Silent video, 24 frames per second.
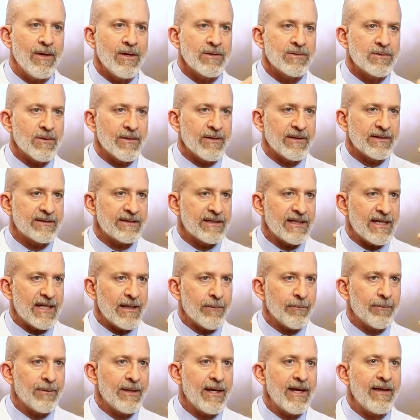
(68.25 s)
So that's the
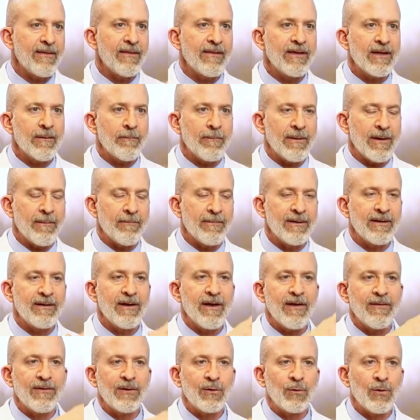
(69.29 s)
implant, the abutment,
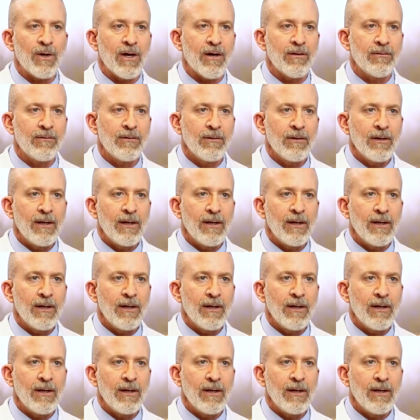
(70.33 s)
and the crown,